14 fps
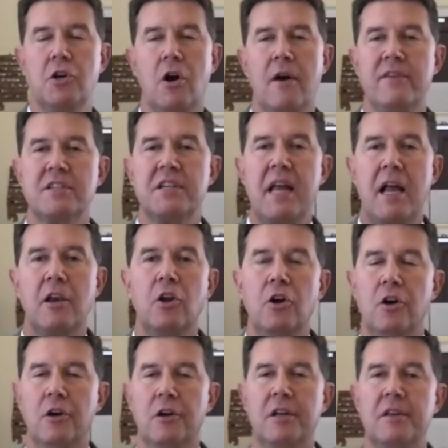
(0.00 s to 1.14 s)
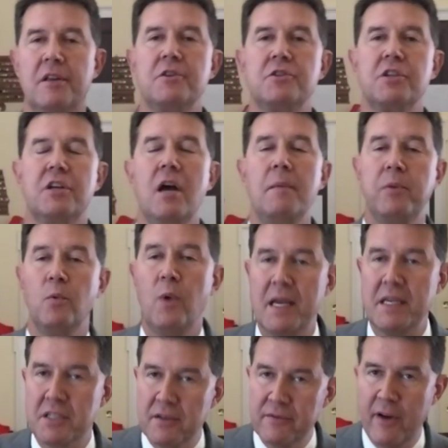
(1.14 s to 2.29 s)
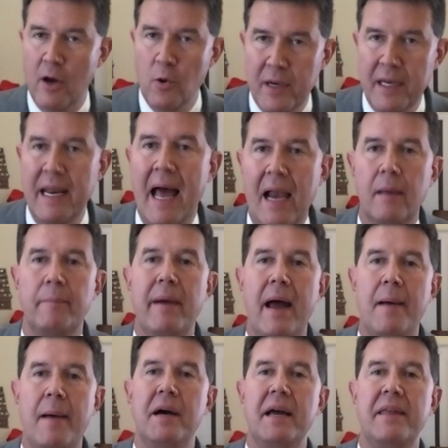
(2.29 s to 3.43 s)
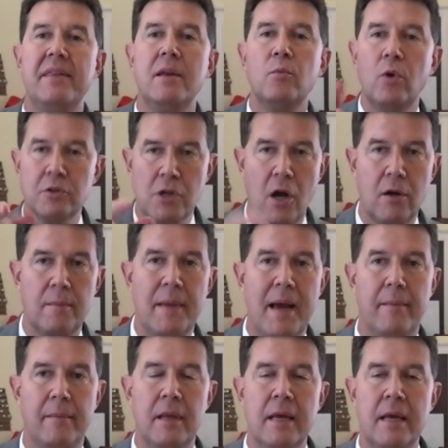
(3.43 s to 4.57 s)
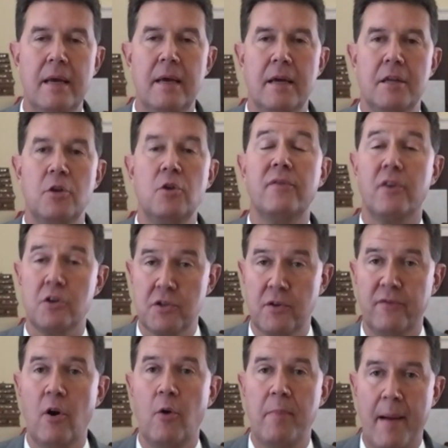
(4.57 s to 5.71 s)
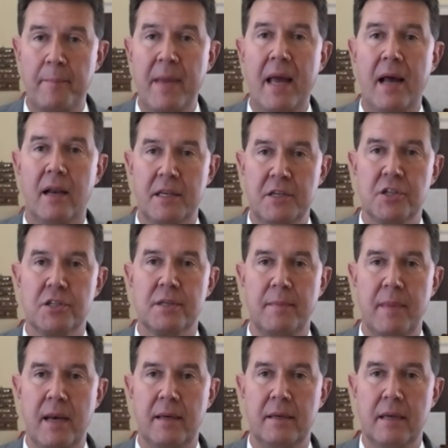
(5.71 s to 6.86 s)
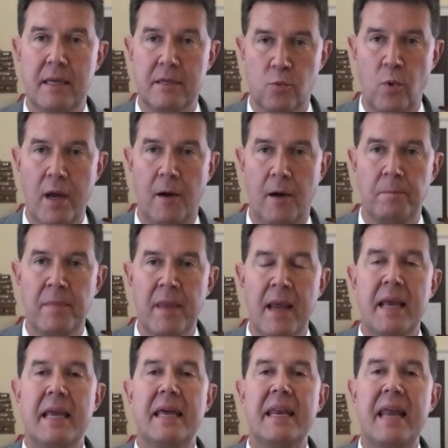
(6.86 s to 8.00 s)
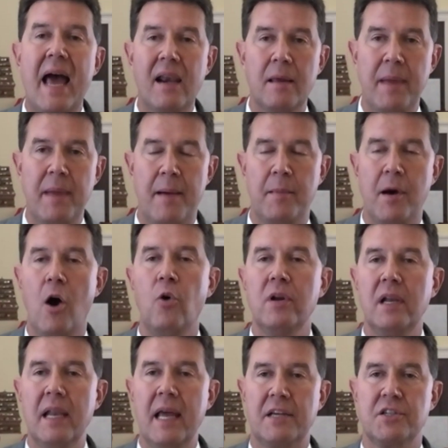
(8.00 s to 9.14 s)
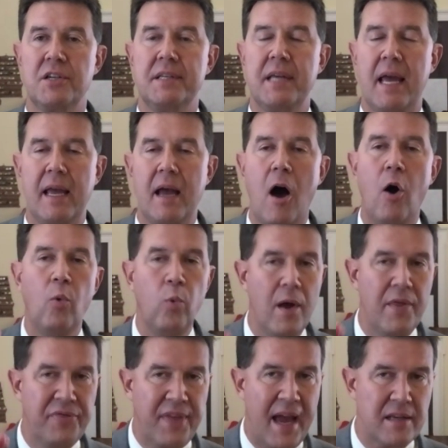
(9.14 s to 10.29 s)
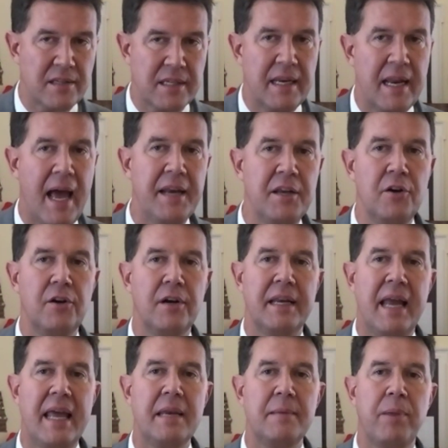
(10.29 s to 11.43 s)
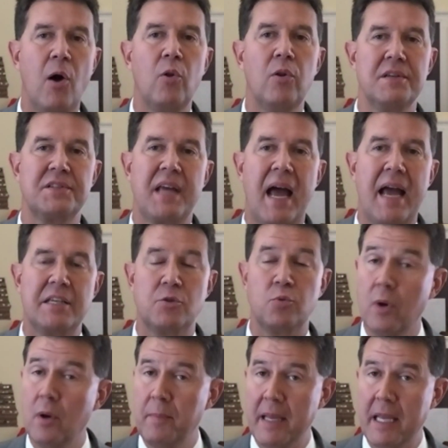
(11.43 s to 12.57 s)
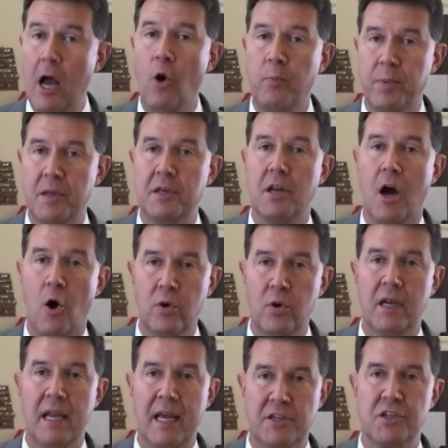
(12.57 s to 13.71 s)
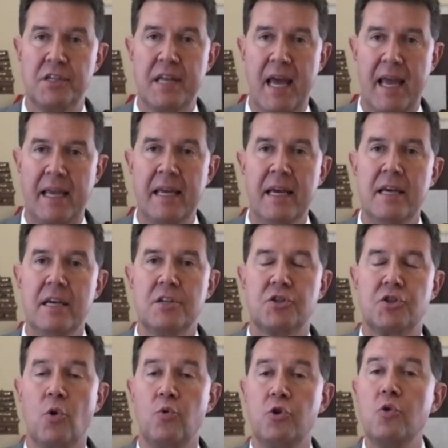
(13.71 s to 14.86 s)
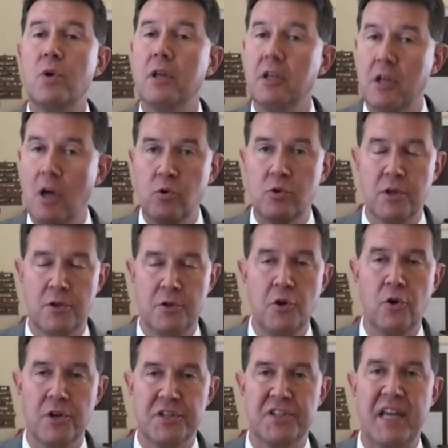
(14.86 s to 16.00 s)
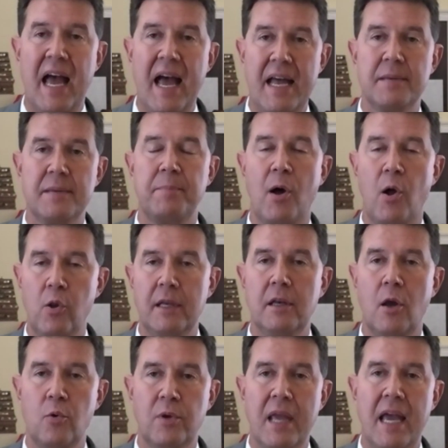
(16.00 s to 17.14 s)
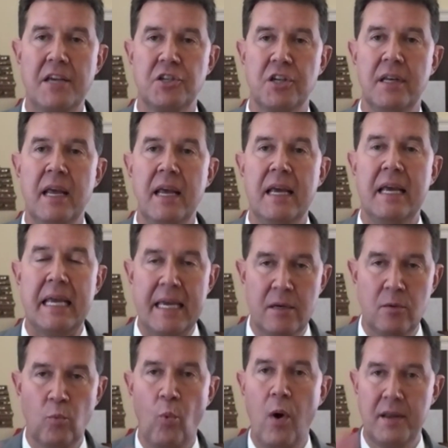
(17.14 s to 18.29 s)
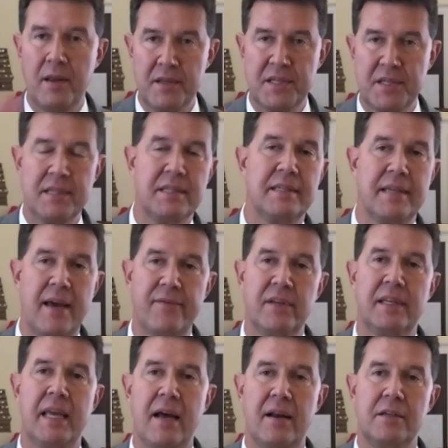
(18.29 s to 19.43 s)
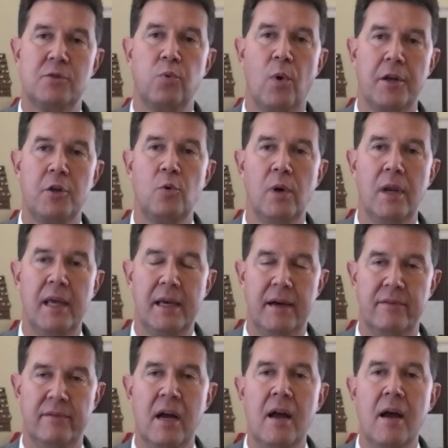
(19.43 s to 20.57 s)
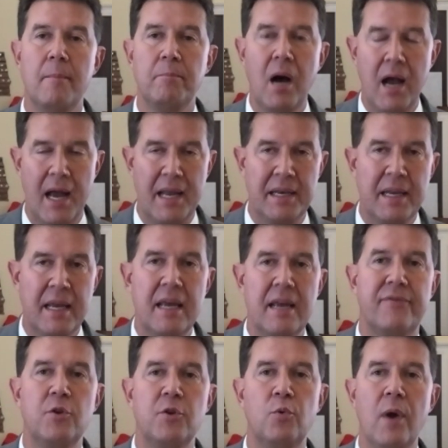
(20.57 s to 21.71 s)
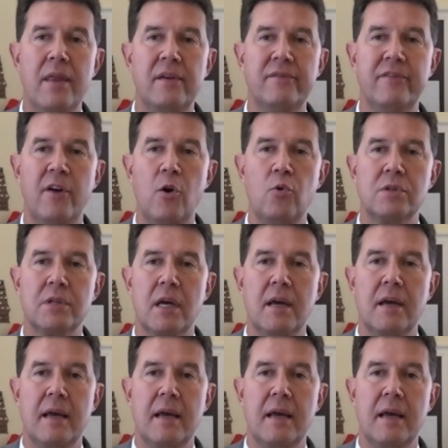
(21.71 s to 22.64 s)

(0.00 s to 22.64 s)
Jarvis. Now look, there's a couple of ways to vote in Alabama, and then we'll talk about universal vote by mail in just a minute as well. In Alabama, on election day, all 1,980 polling sites will be opened on election day. So you can go to your assigned polling location in one of the 67 counties where you live. But if you'd rather vote